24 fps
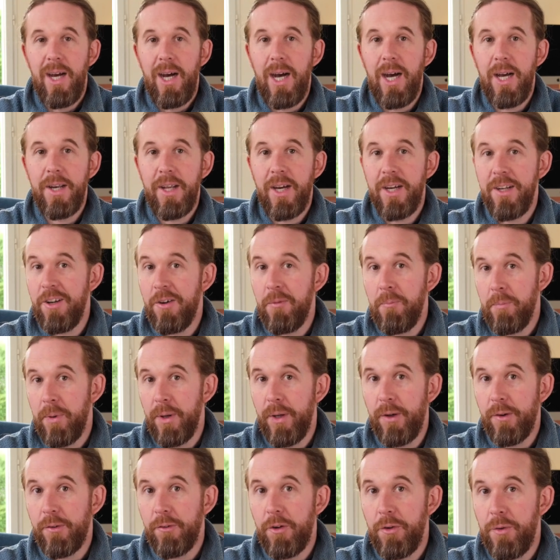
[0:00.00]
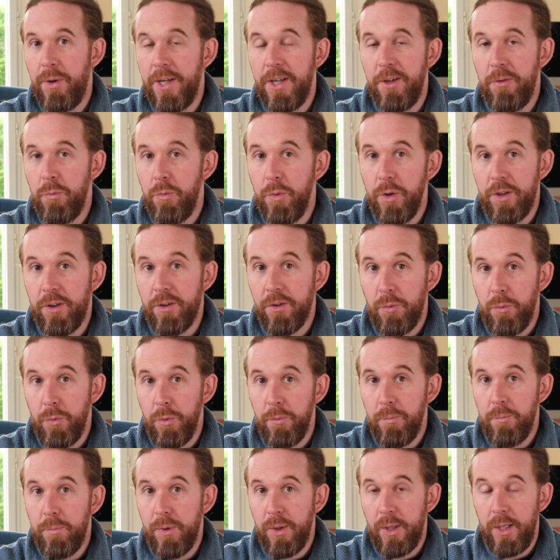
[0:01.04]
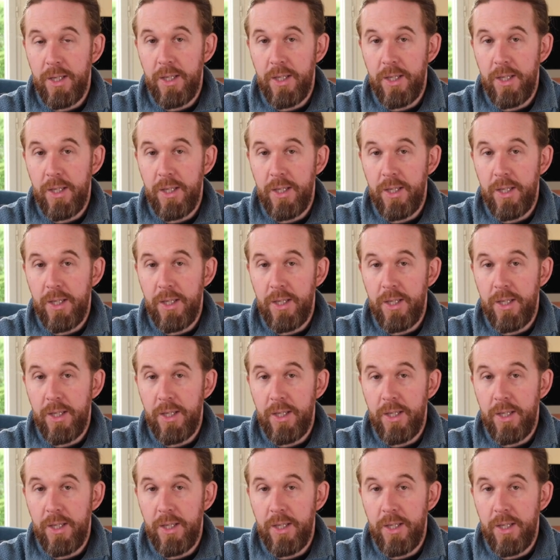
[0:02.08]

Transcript: and I didn't belong to any risk groups.